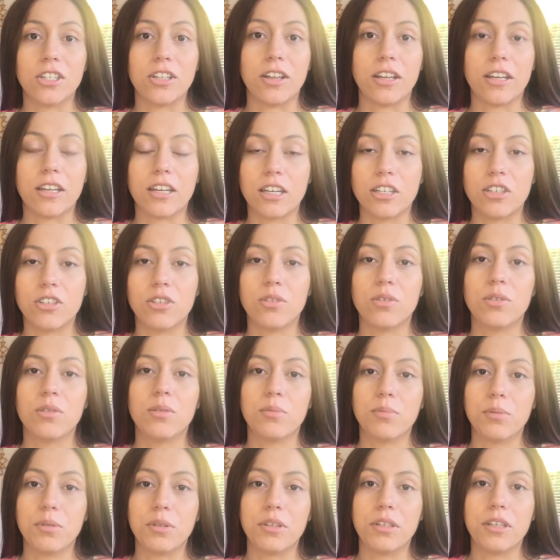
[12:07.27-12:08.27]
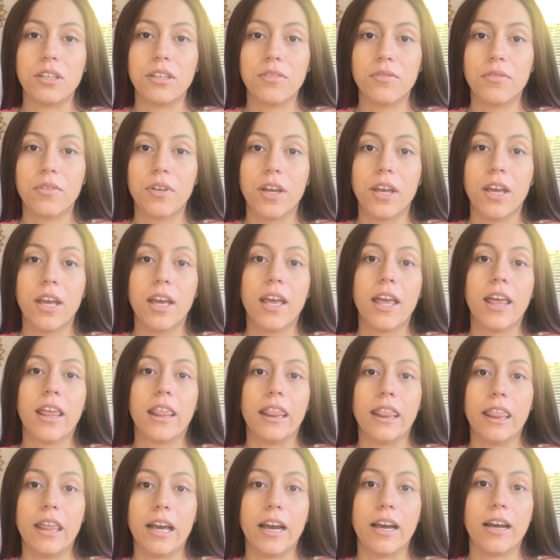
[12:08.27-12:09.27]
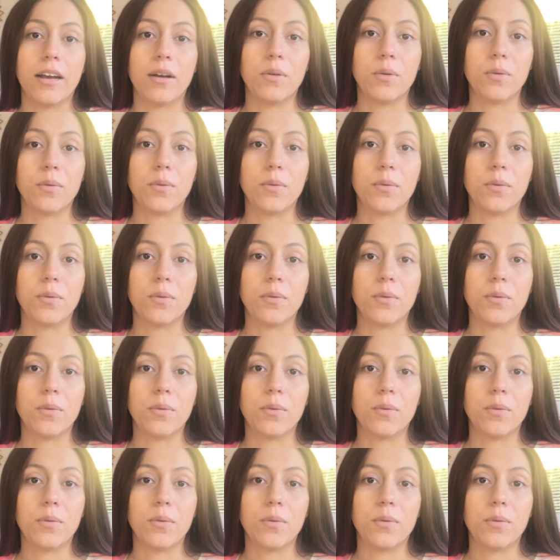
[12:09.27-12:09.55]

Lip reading: Like, I truly believe that